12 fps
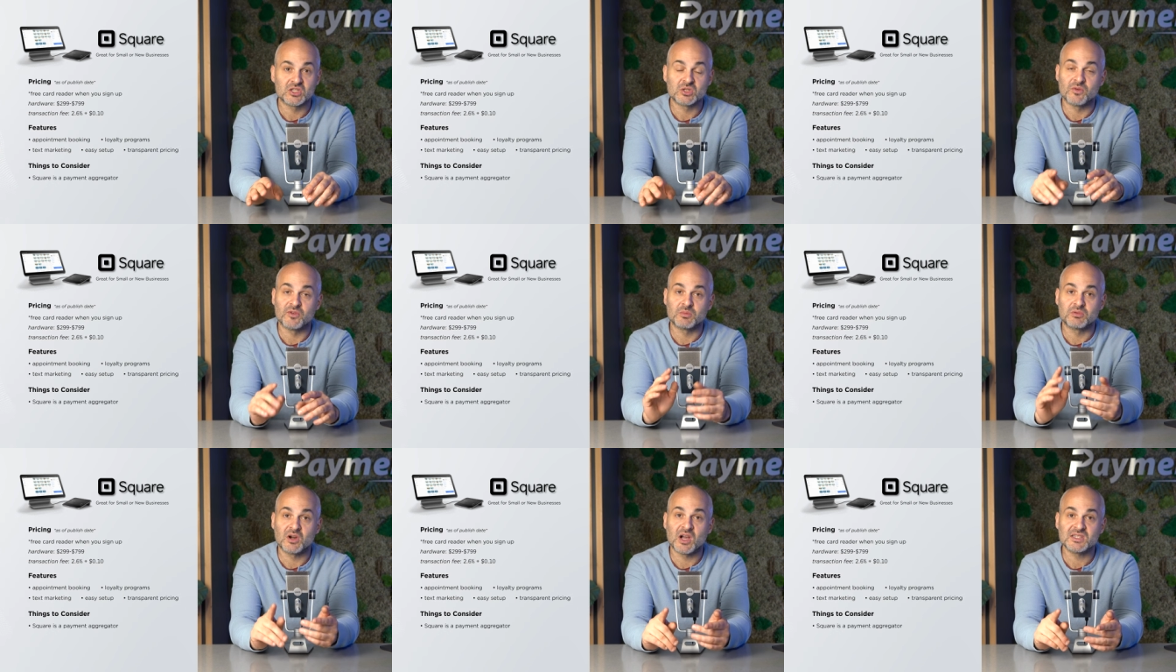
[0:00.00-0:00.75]
So if your
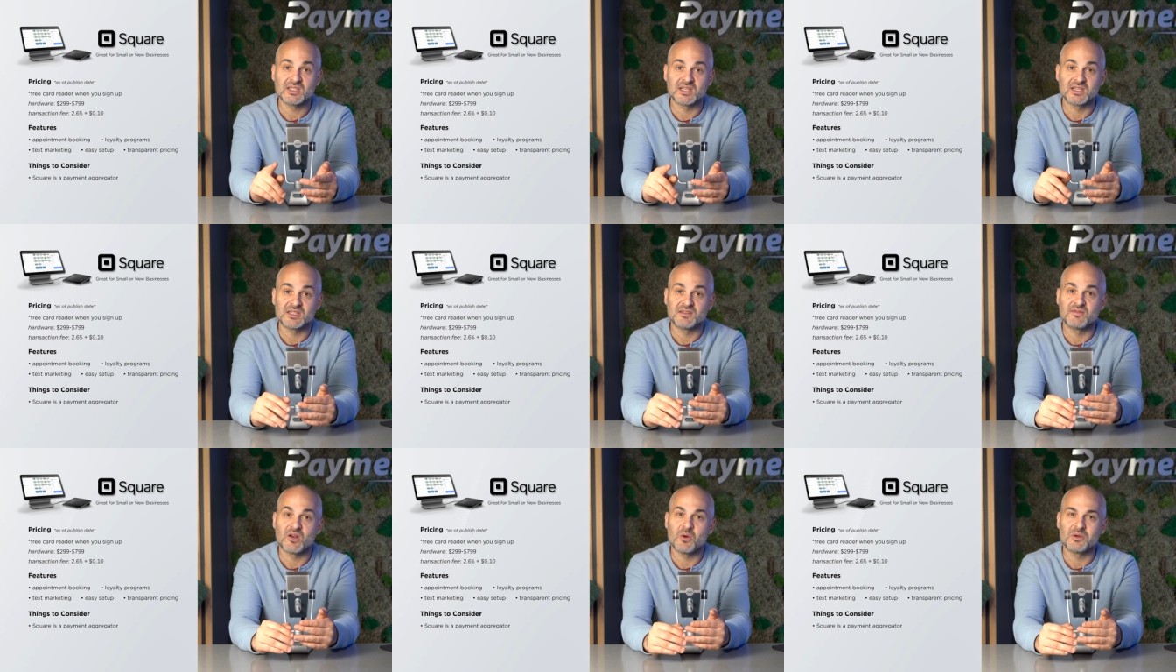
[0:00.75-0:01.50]
processing doesn't
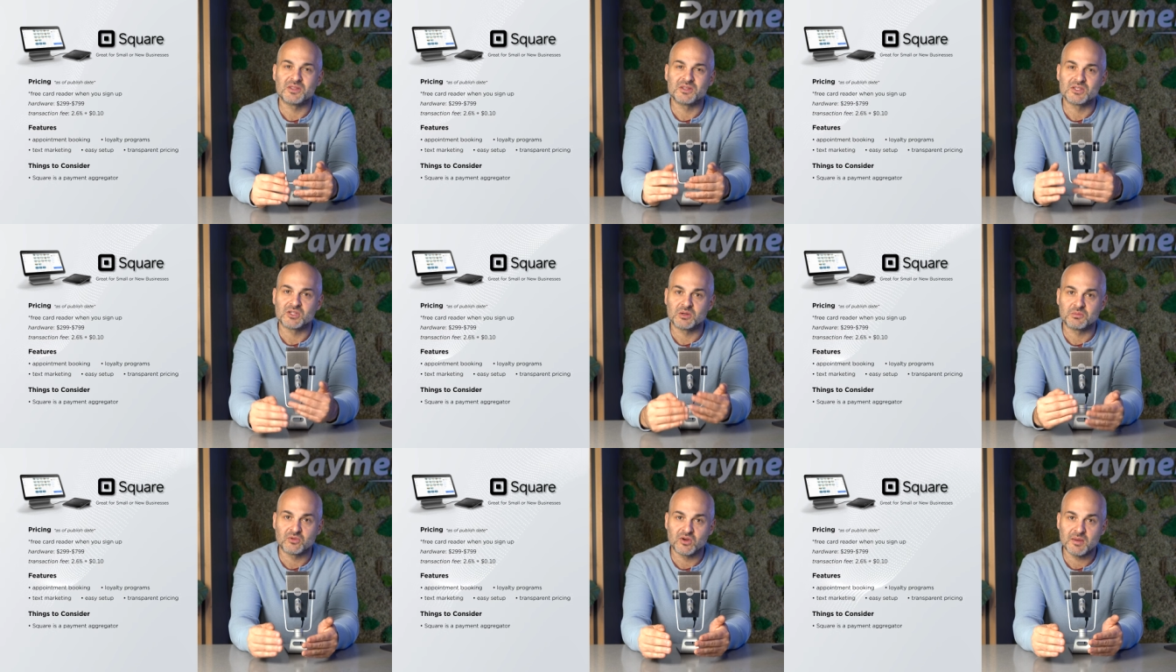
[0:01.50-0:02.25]
fall within certain
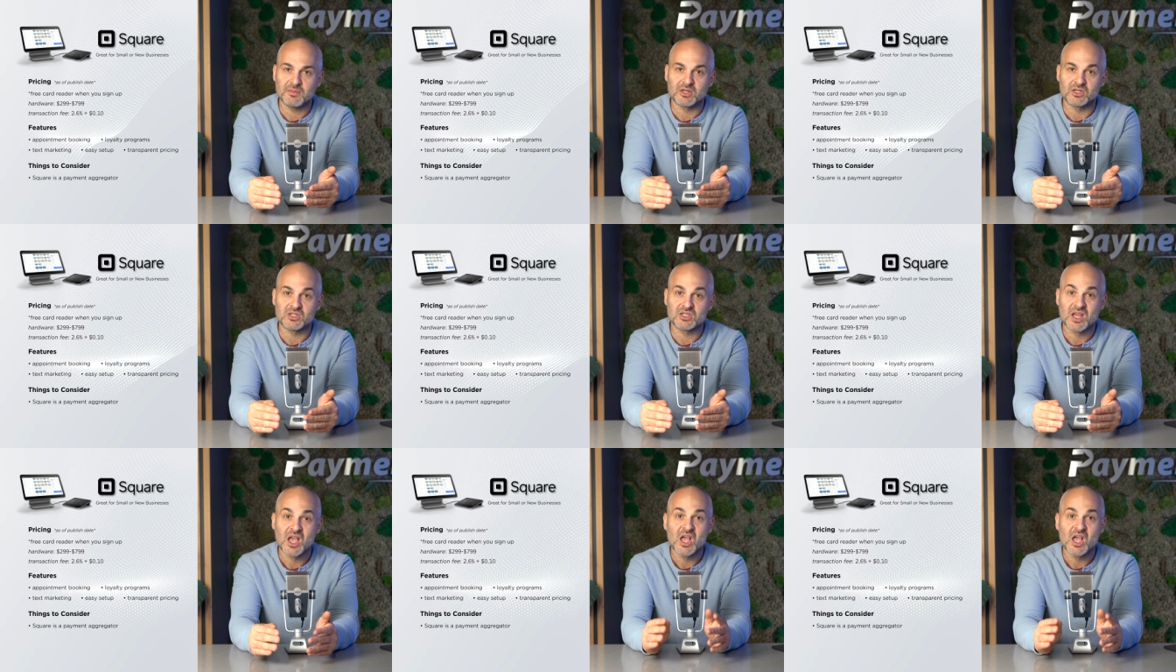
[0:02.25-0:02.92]
parameters,